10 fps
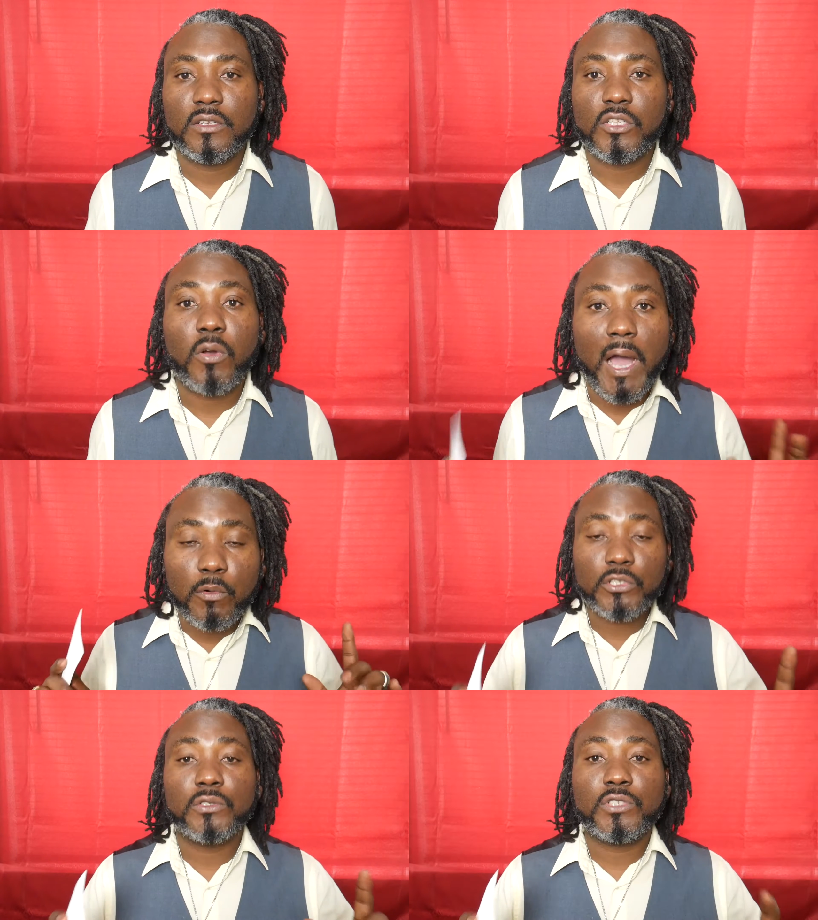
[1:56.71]
So I
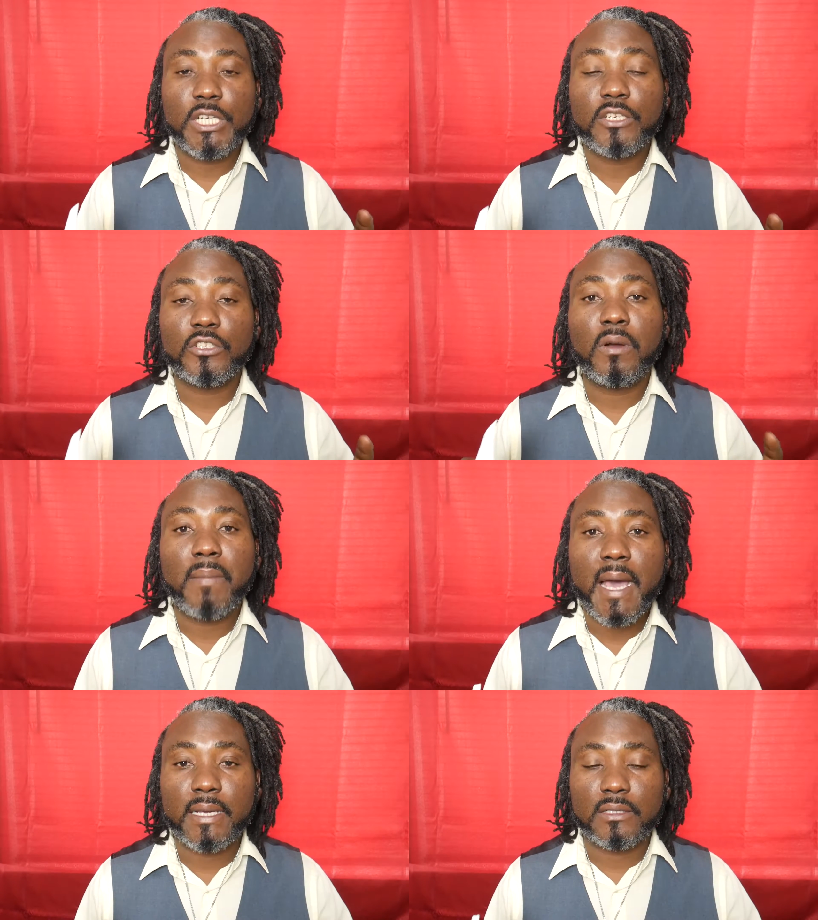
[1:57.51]
want you to change your
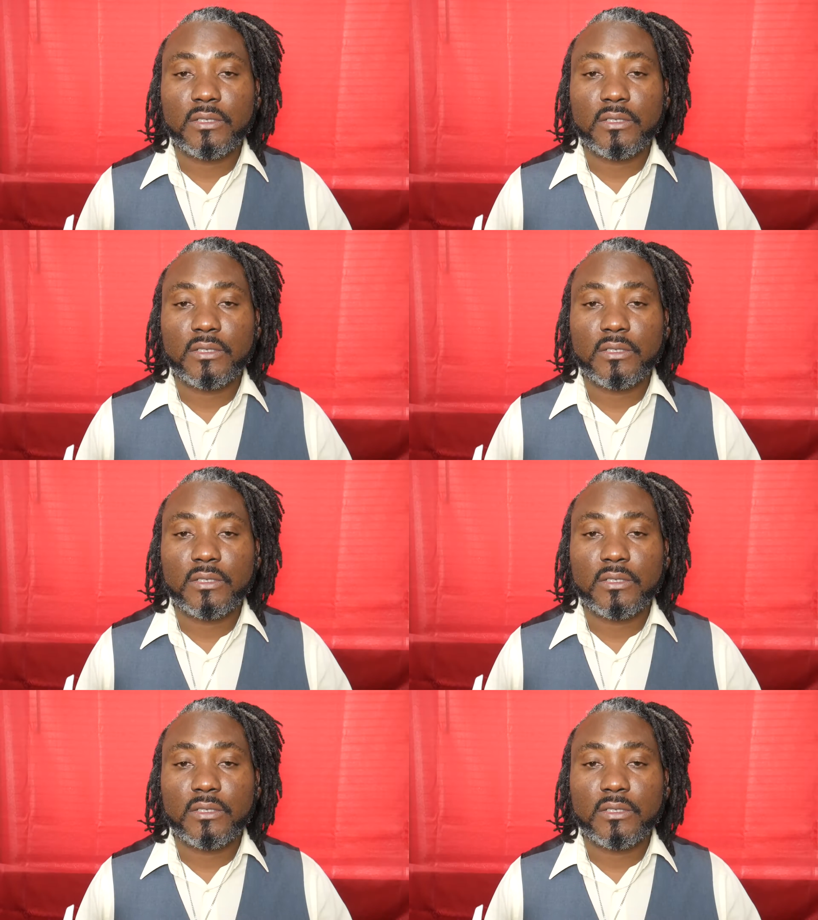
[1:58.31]
mind